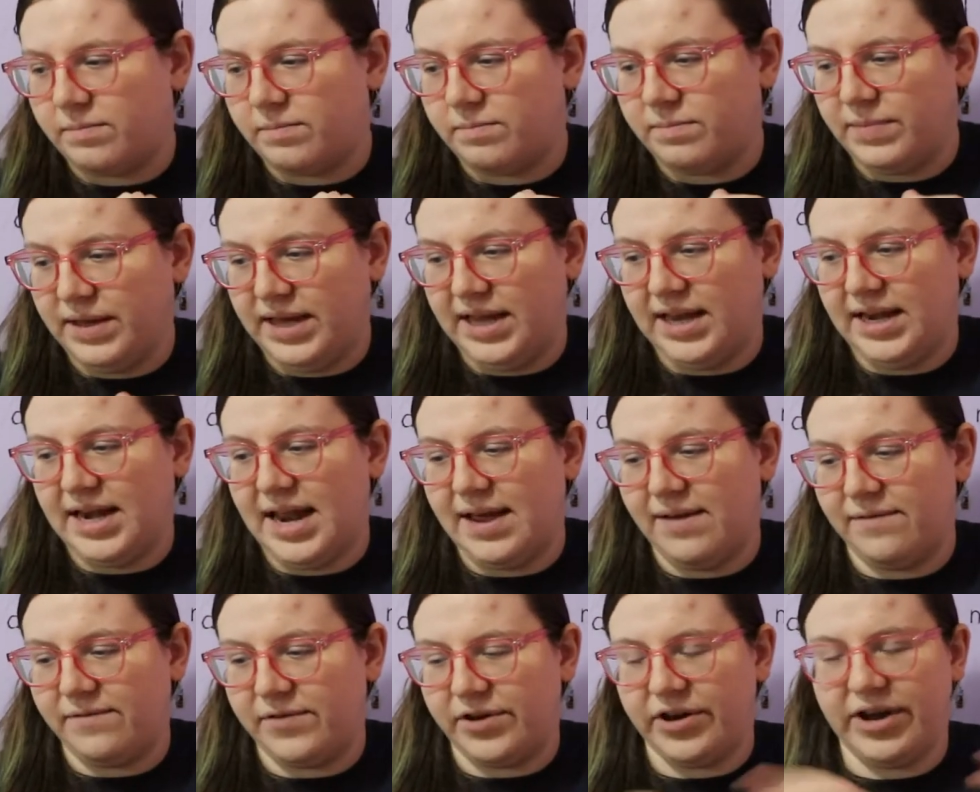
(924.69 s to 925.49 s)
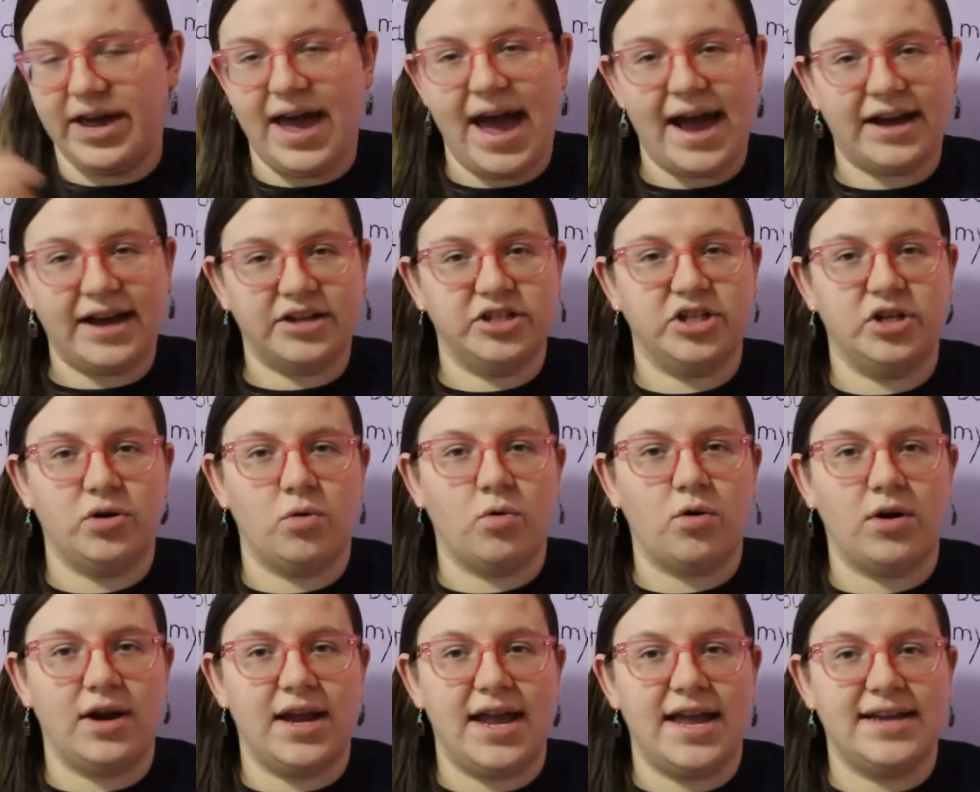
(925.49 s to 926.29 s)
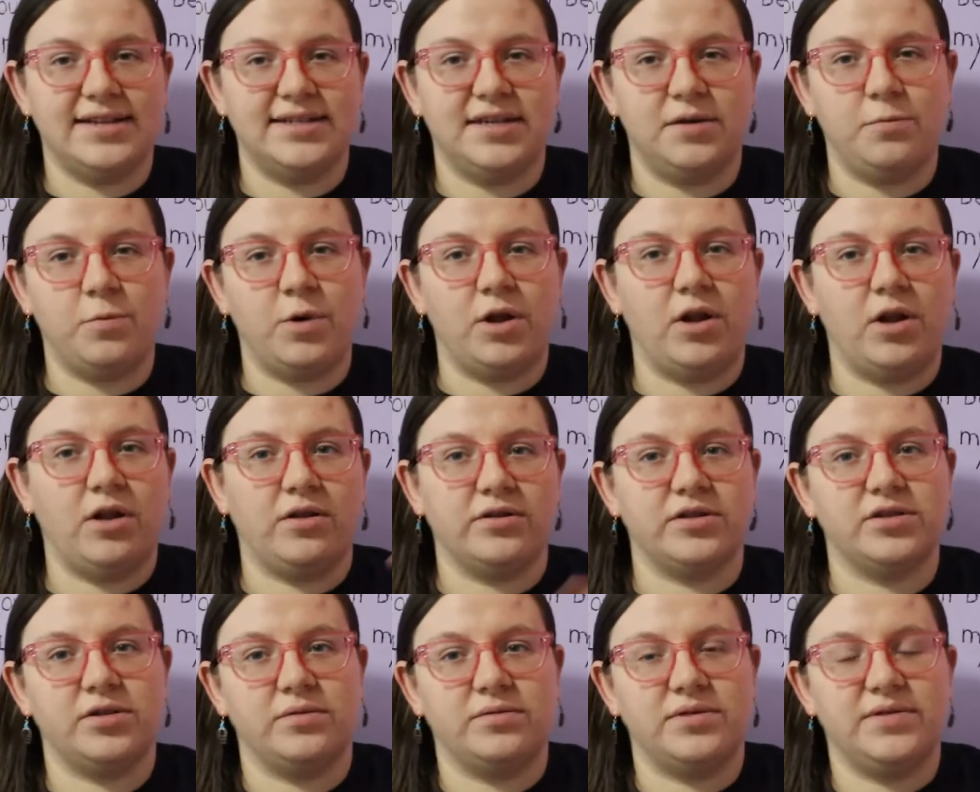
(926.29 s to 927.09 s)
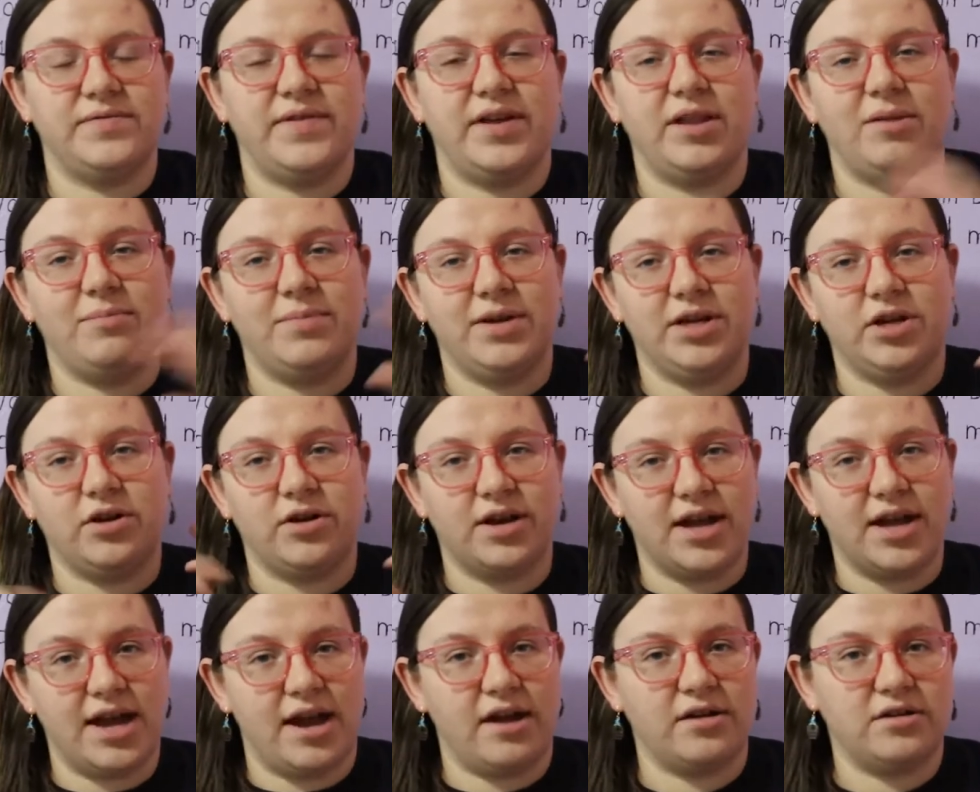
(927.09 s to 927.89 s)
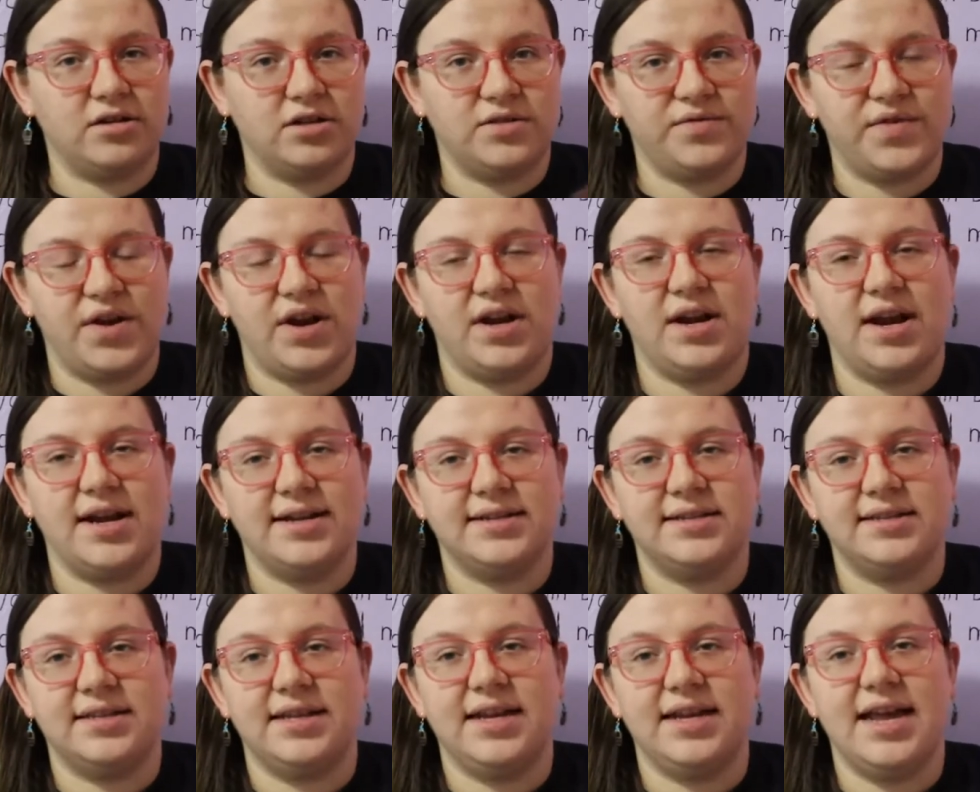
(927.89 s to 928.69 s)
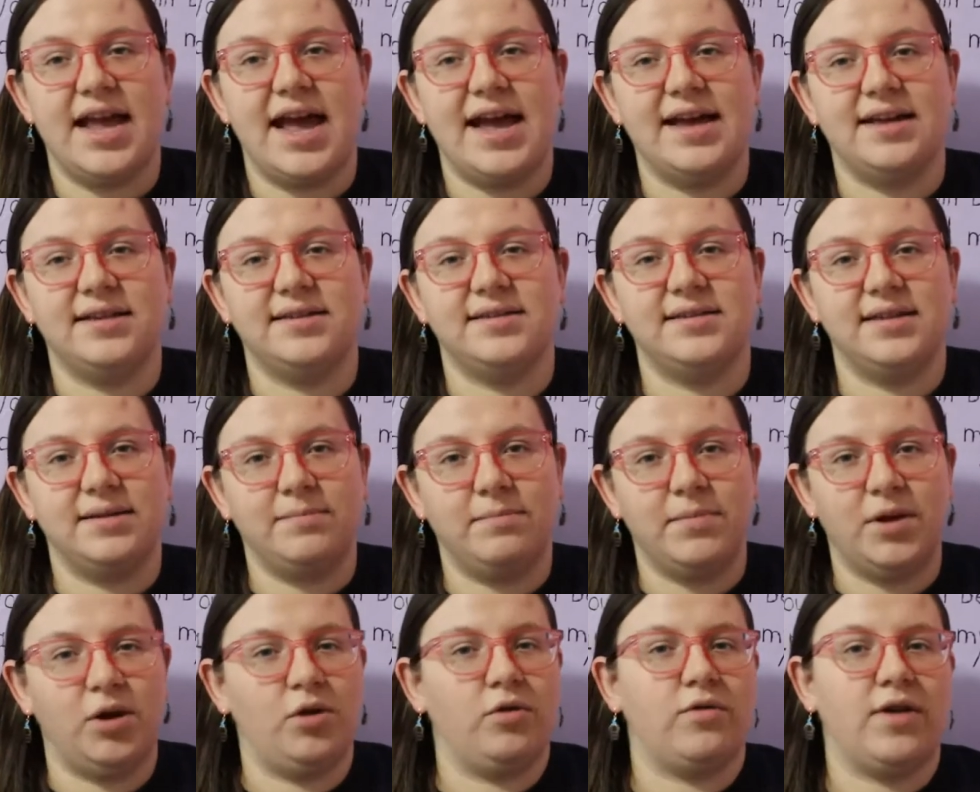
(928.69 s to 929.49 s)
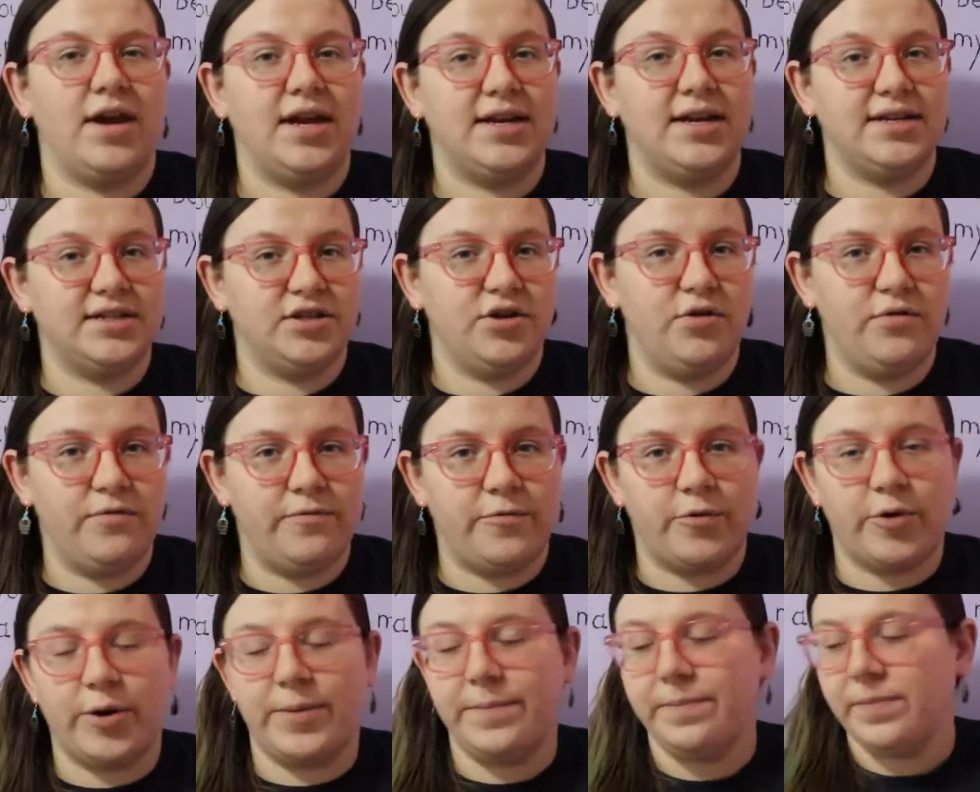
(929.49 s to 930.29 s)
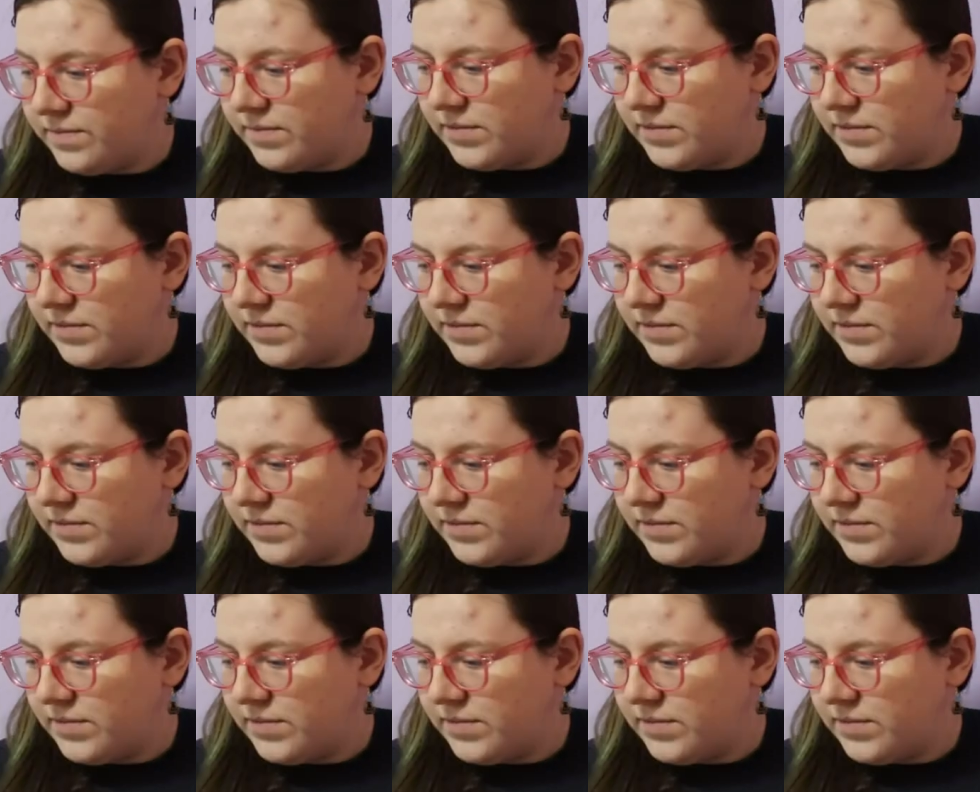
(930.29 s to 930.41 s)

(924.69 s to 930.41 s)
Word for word: being very action oriented while also developing your characters very nicely as middle grade is known for.